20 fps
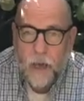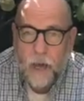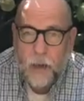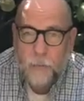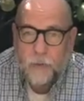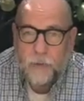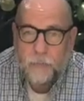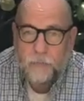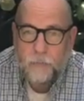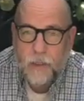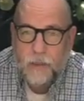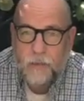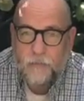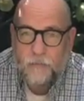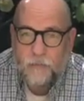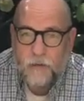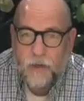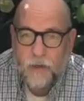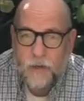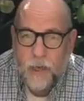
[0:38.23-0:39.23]
I was much
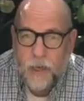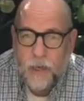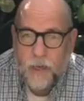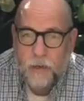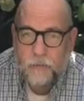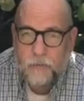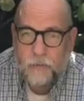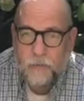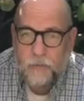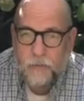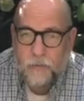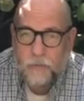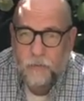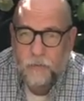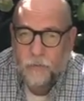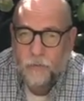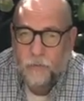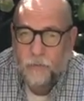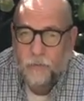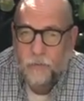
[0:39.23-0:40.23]
further out than you
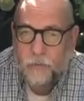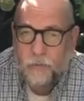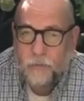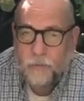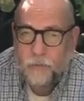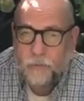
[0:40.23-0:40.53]
thought,